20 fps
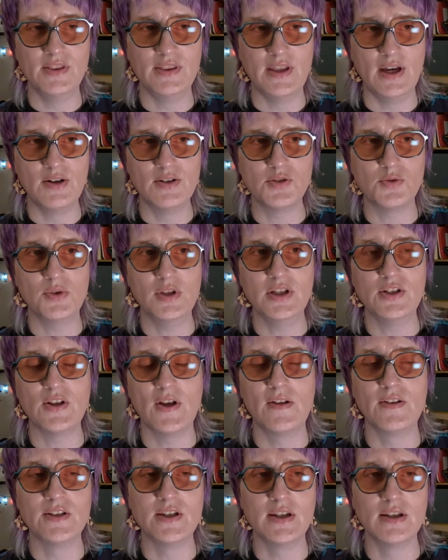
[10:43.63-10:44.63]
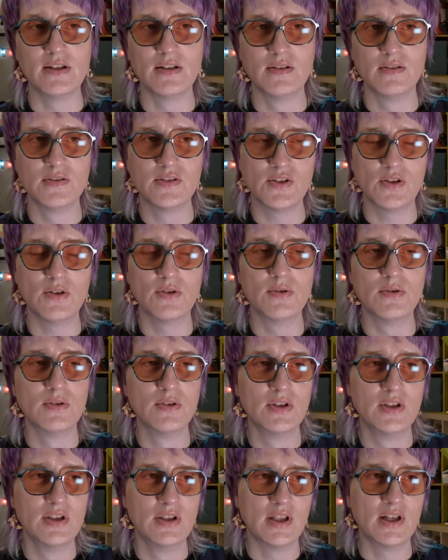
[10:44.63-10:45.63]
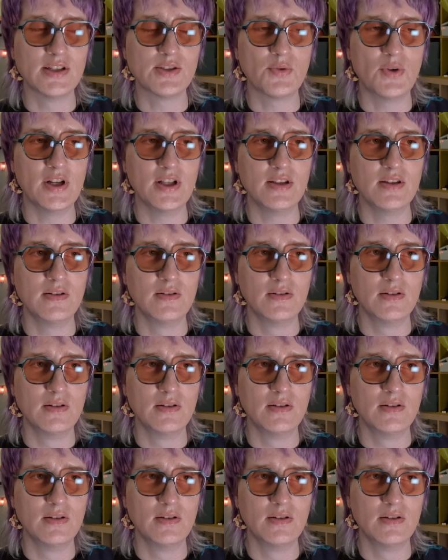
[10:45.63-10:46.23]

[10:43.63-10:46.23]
that was really challenging. So that's why